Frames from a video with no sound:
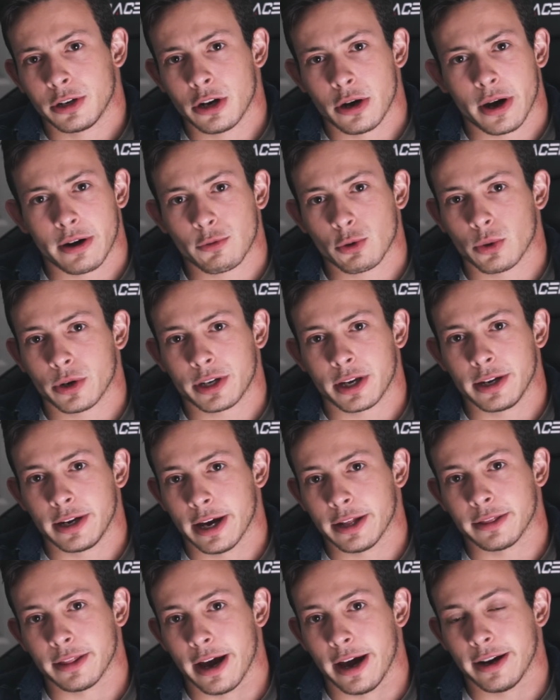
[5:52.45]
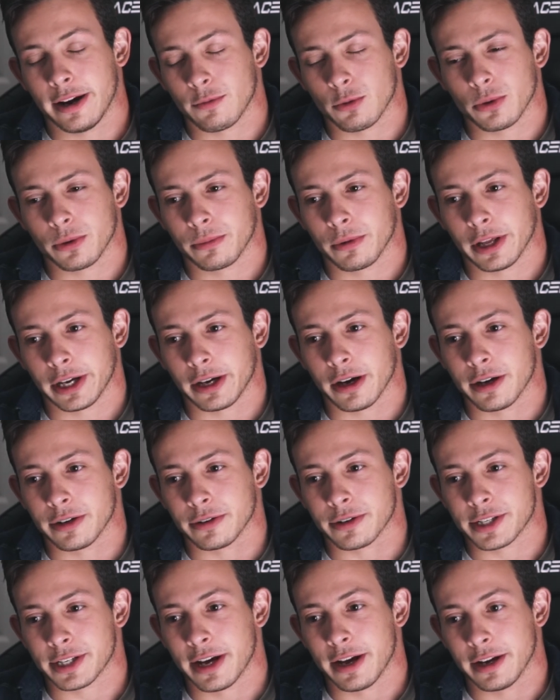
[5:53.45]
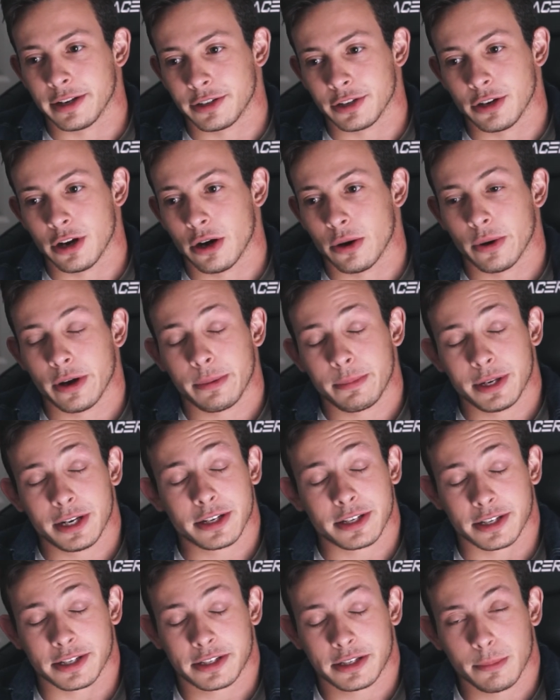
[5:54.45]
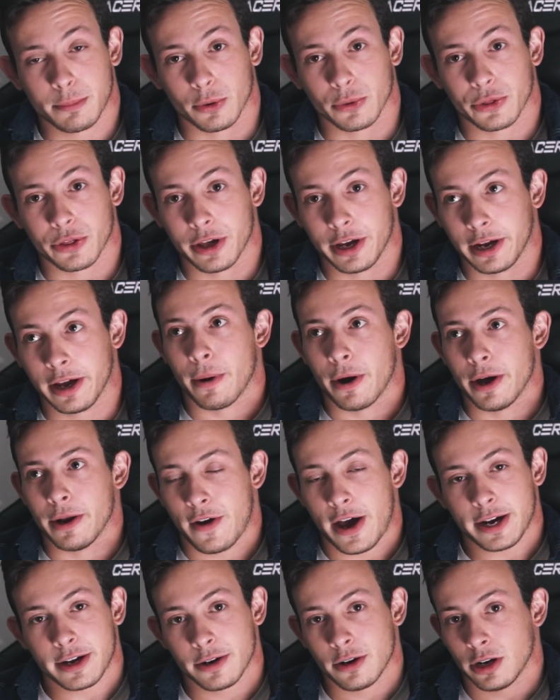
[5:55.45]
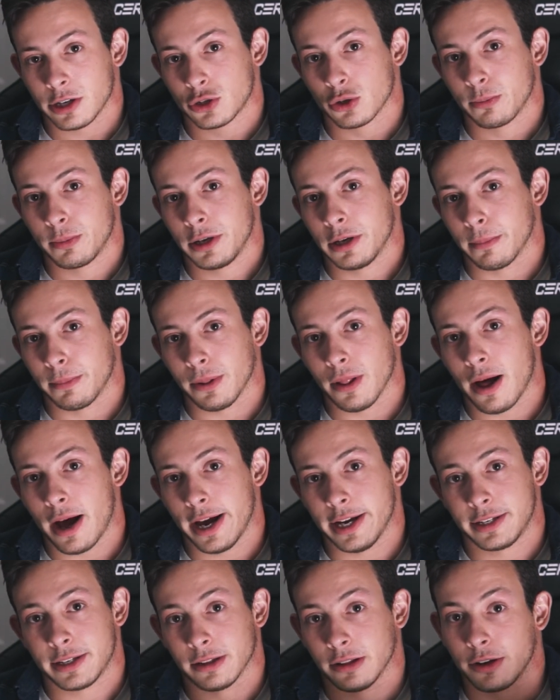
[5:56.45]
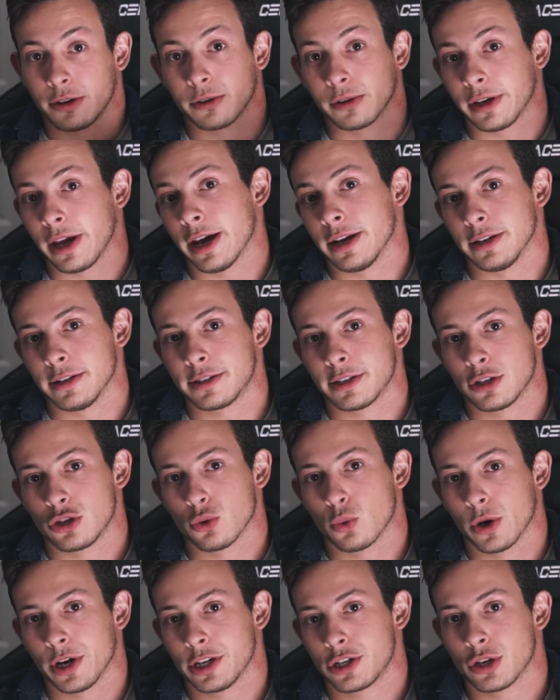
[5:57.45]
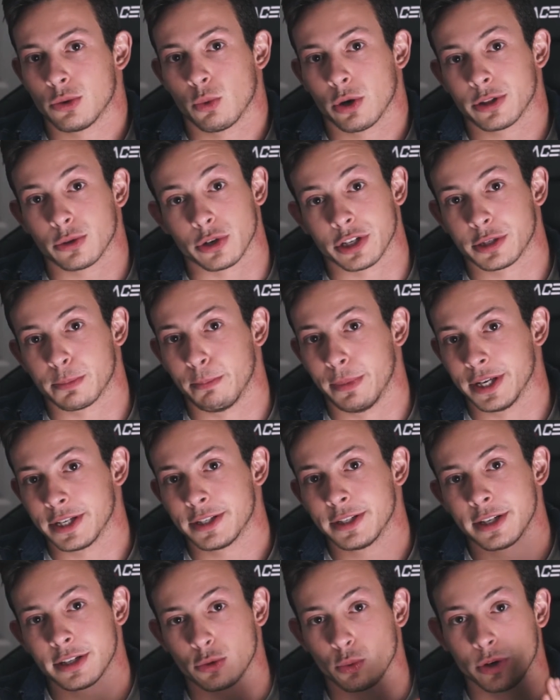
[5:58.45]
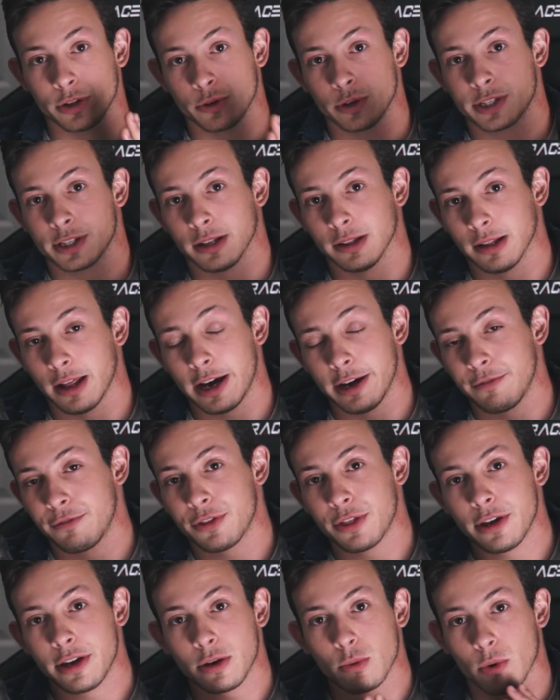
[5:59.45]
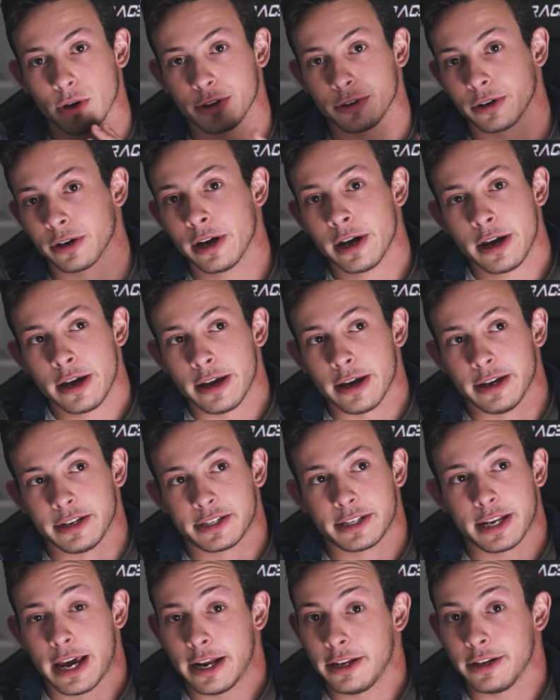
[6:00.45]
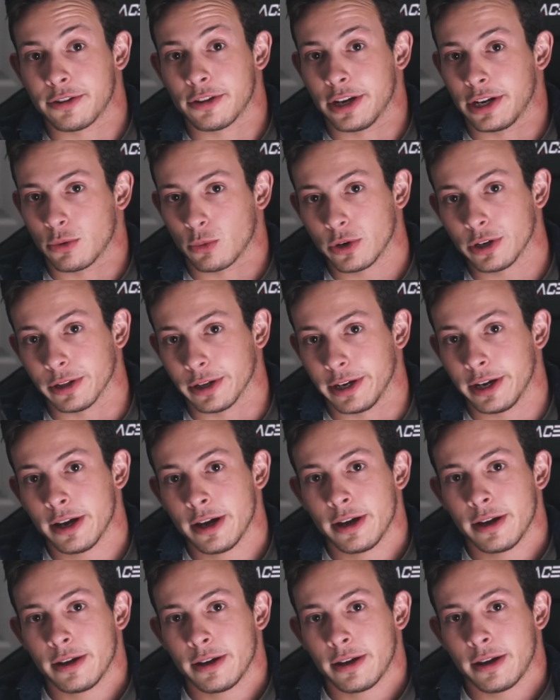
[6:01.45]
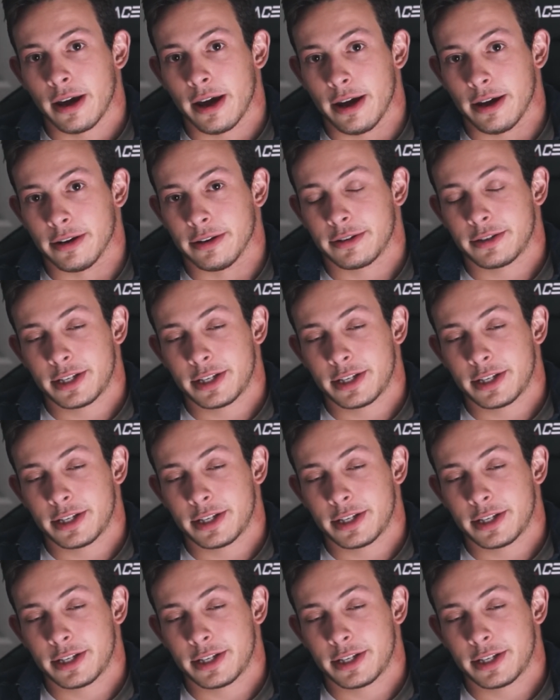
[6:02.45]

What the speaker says: everyone can get that. Everyone like understands, I mean, it's a simple thing, but that can also be applied to literally any situation, whether it's business, whether it's a life thing, whether it's anything really. And